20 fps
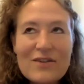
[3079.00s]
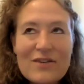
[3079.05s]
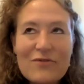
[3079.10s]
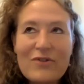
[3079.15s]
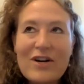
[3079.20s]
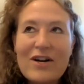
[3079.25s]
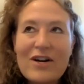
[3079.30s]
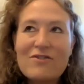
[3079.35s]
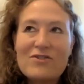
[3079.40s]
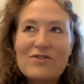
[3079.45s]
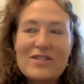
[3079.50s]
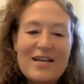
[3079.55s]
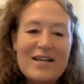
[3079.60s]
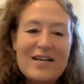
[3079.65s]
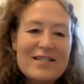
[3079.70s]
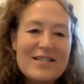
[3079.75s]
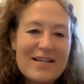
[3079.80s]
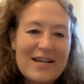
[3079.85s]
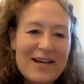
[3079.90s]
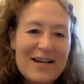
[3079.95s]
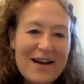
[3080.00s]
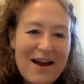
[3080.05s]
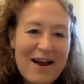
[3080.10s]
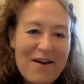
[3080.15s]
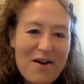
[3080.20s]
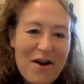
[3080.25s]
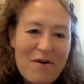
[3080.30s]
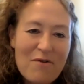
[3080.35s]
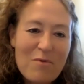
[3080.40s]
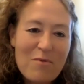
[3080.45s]
understanding. And
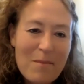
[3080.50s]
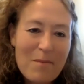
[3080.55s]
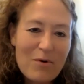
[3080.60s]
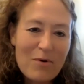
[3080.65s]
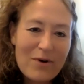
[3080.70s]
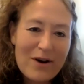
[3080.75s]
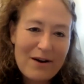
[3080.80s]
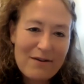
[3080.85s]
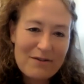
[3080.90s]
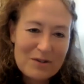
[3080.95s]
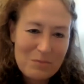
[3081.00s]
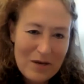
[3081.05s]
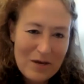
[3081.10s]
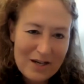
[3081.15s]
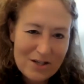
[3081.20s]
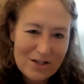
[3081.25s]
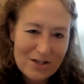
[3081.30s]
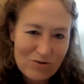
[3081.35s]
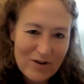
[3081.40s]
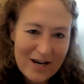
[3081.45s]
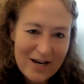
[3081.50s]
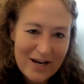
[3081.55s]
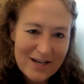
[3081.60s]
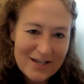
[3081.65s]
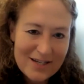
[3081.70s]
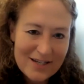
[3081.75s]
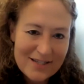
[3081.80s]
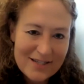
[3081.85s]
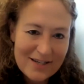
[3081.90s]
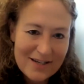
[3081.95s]
I remember when I was being
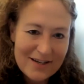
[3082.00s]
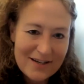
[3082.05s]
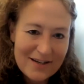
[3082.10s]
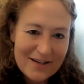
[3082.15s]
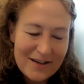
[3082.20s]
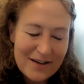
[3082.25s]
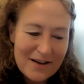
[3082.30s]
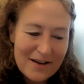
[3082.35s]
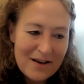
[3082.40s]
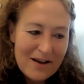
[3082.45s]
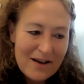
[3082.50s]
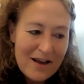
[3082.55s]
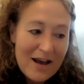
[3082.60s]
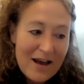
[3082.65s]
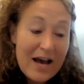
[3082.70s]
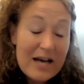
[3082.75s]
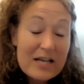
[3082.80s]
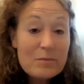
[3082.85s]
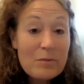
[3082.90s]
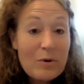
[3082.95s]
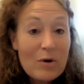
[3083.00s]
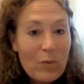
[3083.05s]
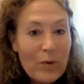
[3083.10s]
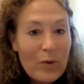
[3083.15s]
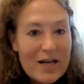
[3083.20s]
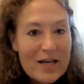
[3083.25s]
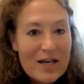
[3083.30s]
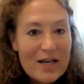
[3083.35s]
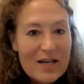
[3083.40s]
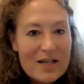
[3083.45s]
trained as a expert
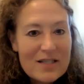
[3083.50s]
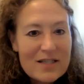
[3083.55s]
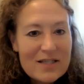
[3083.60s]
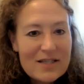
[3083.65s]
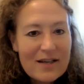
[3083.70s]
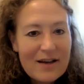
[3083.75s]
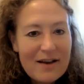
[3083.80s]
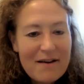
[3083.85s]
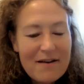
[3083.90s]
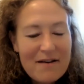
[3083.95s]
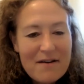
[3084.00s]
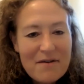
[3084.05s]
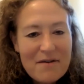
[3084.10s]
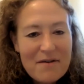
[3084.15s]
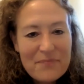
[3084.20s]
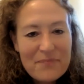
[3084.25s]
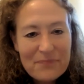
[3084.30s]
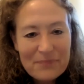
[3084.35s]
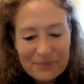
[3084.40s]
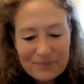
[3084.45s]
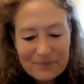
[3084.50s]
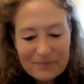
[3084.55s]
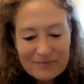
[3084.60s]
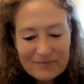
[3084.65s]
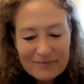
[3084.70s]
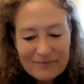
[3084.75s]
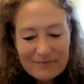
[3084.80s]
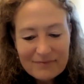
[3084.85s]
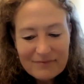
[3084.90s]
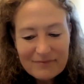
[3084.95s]
witness,
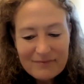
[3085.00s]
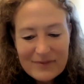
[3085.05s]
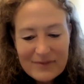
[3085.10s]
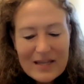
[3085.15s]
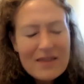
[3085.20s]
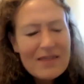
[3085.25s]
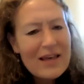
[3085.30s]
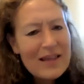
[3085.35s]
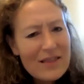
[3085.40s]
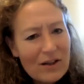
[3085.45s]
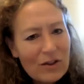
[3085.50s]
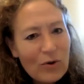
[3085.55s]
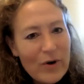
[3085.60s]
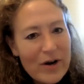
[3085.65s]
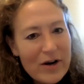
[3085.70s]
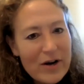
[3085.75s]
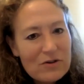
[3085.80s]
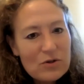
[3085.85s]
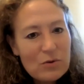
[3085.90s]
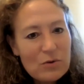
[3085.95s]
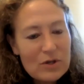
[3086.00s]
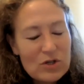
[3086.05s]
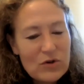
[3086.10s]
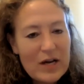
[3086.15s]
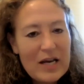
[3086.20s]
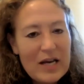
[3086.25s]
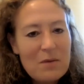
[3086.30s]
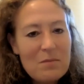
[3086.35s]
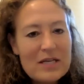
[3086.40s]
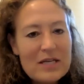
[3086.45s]
that the lawyers who were
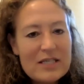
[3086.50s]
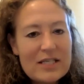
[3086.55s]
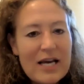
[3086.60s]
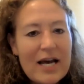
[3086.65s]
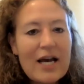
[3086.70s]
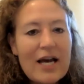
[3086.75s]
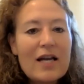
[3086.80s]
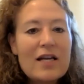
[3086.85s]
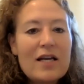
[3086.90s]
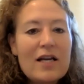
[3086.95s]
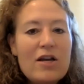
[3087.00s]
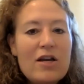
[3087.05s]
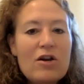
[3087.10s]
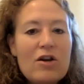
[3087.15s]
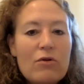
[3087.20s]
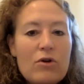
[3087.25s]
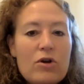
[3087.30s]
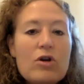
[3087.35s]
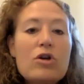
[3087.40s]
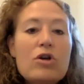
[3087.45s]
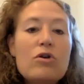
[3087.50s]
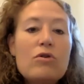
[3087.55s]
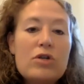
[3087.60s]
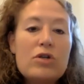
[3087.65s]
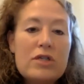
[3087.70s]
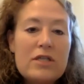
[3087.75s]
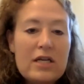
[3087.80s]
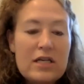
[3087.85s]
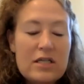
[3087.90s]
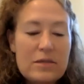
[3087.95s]
training me said, you
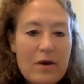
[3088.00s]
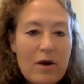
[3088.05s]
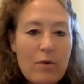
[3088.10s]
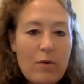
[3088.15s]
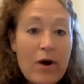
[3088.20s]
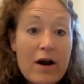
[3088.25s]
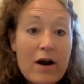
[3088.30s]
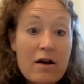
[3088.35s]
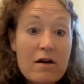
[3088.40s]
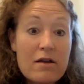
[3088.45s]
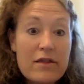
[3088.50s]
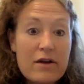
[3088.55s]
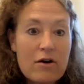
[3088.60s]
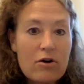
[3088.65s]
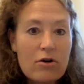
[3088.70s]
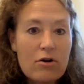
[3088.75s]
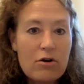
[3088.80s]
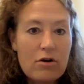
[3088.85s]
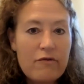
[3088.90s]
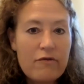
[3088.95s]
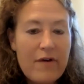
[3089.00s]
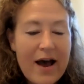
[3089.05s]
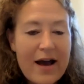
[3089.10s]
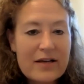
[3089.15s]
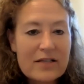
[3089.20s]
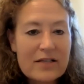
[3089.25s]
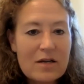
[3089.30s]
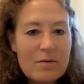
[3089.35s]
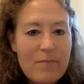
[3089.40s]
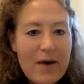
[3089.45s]
just need to be aware that there are good
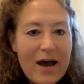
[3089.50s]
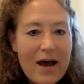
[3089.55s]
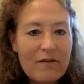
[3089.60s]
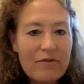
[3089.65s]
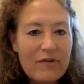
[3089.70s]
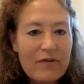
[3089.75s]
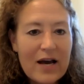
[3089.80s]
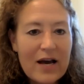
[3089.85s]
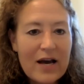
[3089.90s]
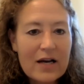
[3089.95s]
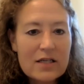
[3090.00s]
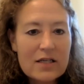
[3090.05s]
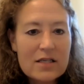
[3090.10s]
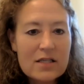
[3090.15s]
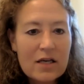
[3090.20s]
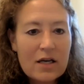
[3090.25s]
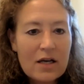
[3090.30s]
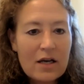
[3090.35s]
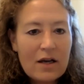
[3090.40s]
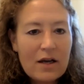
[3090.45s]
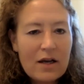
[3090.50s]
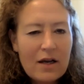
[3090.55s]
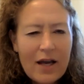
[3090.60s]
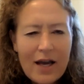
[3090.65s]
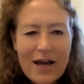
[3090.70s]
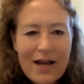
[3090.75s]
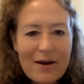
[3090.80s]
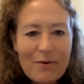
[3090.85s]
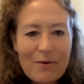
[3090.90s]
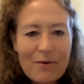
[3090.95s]
facts and bad facts.
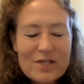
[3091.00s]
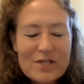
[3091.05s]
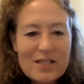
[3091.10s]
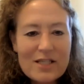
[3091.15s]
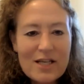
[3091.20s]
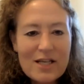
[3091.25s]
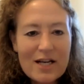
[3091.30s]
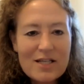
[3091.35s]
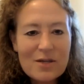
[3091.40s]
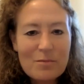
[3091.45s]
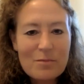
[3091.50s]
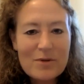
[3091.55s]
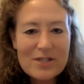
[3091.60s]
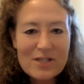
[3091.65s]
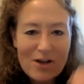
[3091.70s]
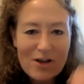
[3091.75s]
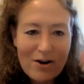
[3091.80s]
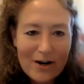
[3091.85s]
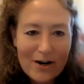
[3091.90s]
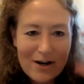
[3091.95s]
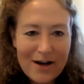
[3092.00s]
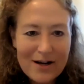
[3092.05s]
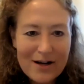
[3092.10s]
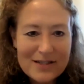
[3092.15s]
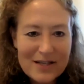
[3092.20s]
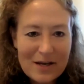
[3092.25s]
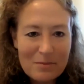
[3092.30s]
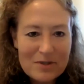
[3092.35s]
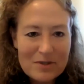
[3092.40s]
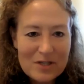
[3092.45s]
And it was such a bizarre
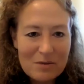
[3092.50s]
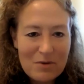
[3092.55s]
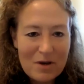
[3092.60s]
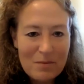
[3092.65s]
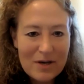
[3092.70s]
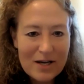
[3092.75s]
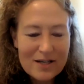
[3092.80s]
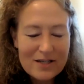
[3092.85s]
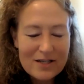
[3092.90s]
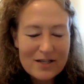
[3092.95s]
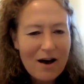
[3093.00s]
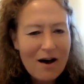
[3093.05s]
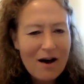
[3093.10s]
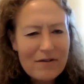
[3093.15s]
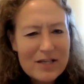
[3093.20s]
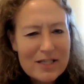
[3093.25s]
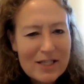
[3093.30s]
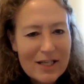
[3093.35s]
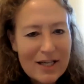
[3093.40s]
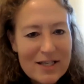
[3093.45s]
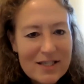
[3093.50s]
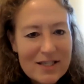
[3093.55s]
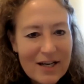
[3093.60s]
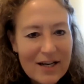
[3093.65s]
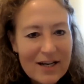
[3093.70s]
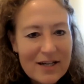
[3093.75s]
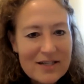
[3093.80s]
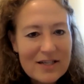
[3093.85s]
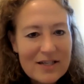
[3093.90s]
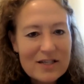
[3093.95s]
concept to me, because obviously as
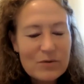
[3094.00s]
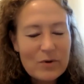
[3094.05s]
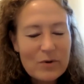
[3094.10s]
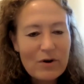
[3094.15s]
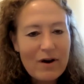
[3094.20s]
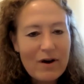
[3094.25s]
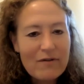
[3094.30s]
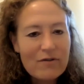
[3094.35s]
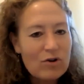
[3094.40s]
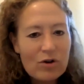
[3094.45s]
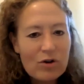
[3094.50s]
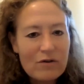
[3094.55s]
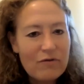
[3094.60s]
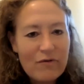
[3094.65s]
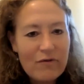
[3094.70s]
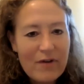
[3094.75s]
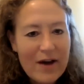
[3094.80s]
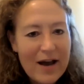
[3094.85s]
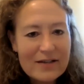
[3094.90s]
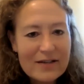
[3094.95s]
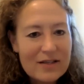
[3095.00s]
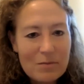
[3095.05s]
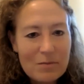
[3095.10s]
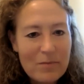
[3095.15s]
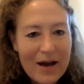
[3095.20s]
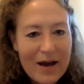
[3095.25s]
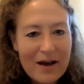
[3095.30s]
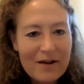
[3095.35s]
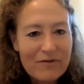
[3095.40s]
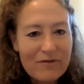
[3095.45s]
scientists, we don't have good facts and
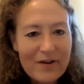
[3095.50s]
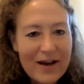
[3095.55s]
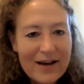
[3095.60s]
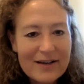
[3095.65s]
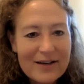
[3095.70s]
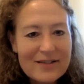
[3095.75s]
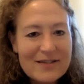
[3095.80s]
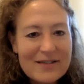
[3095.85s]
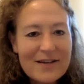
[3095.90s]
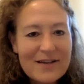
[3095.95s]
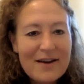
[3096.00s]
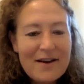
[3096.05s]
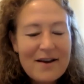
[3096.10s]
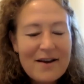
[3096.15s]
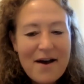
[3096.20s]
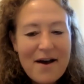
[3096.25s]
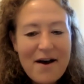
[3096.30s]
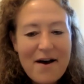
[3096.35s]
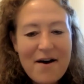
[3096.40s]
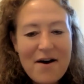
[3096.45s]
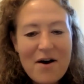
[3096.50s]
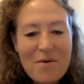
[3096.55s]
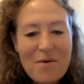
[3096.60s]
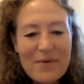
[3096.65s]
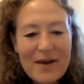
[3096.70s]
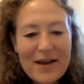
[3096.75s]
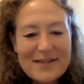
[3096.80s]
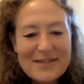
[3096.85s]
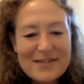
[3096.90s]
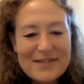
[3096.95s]
bad facts.
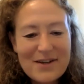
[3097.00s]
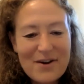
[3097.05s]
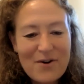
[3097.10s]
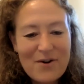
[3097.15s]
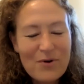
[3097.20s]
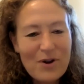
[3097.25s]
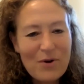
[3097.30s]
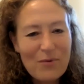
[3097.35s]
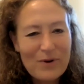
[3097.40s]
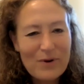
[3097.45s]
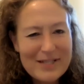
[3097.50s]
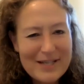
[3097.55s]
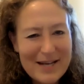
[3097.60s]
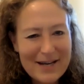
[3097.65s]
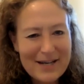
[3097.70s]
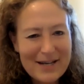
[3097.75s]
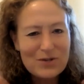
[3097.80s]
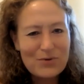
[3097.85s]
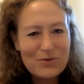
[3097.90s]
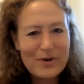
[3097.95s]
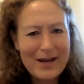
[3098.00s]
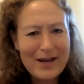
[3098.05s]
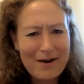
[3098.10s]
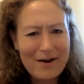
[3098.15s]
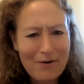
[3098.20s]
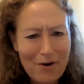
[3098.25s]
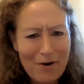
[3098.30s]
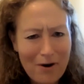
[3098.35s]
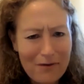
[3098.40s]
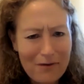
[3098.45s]
And so, we take into
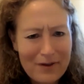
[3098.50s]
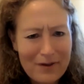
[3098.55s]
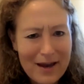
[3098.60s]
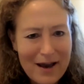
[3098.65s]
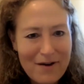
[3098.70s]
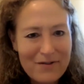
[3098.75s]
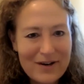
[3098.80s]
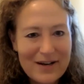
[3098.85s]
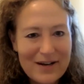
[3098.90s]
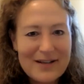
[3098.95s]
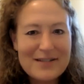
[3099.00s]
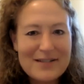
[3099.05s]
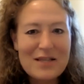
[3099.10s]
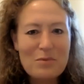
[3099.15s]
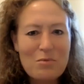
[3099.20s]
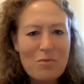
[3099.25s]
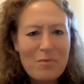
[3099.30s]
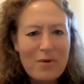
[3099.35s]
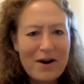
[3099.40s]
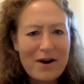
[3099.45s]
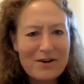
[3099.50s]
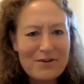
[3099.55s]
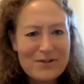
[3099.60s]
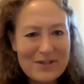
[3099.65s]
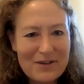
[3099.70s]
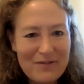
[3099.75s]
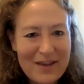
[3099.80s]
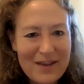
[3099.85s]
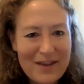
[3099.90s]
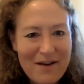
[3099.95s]
account all the evidence, the preponderance
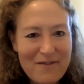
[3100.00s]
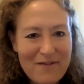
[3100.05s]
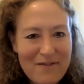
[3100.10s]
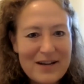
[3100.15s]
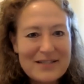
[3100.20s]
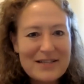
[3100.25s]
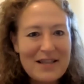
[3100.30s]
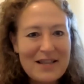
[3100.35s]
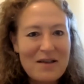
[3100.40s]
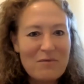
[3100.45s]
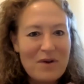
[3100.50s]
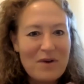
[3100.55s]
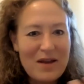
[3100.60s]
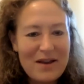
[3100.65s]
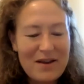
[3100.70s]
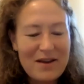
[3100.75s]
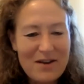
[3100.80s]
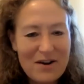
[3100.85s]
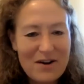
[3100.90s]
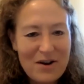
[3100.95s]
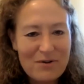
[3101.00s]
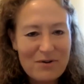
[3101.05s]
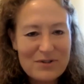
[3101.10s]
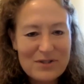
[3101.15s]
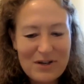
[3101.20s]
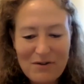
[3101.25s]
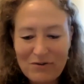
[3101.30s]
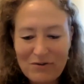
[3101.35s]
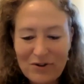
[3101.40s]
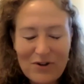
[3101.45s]
of the evidence, and then we,
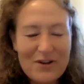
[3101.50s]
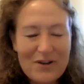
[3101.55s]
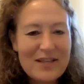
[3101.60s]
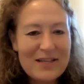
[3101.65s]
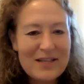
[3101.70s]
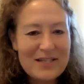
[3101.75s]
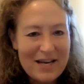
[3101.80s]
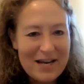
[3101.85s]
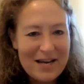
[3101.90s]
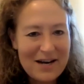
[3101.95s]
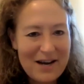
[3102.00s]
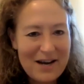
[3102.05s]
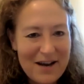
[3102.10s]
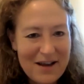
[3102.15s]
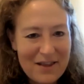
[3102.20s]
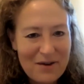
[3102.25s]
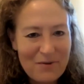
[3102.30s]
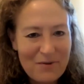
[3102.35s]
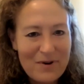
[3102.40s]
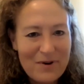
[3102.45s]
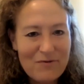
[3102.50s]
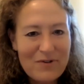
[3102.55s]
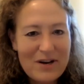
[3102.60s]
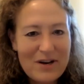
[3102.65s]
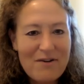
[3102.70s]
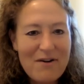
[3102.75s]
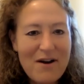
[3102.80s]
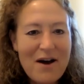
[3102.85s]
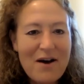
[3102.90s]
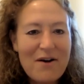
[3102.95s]
sort of look at the data, and then we
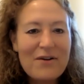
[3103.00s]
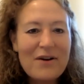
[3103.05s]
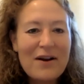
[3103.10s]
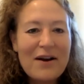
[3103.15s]
figure out,